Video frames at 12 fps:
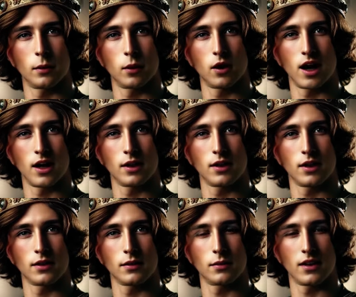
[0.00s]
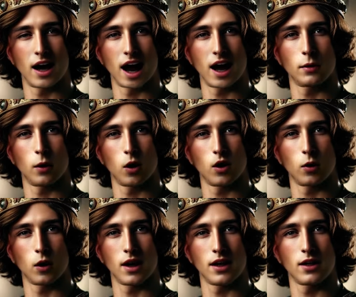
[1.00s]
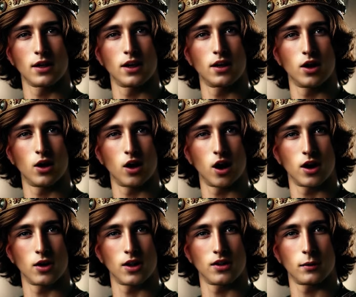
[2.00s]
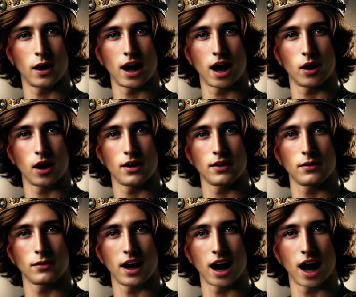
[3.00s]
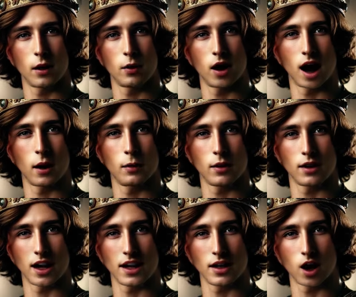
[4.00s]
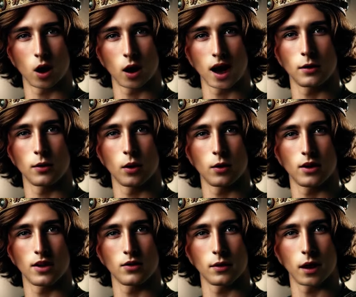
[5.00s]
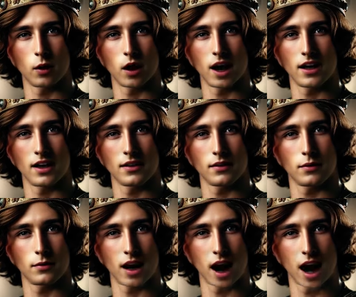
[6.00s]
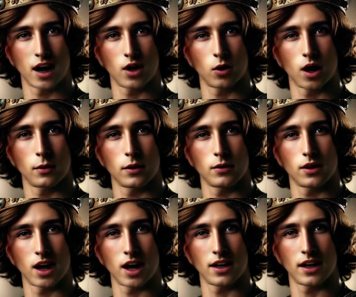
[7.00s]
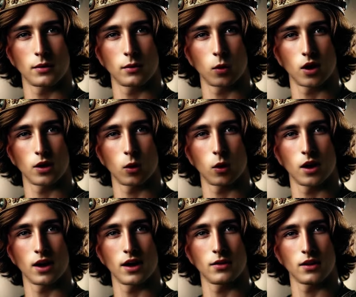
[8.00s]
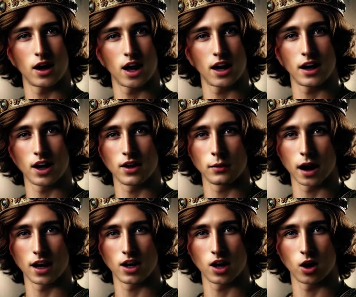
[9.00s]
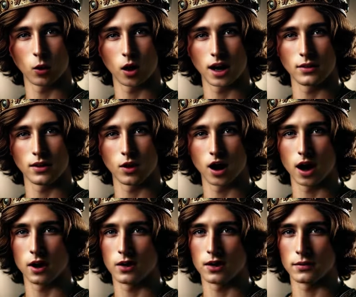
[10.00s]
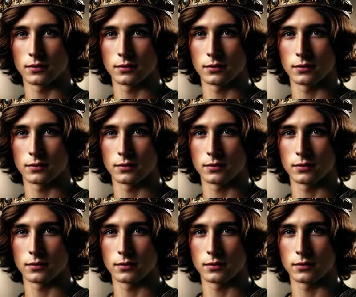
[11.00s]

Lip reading: breathed, and bore witness to the struggles of my era. And perhaps, in the quiet moments of my reign, I dreamed of a kingdom where the will of the king could match the weight of the crown.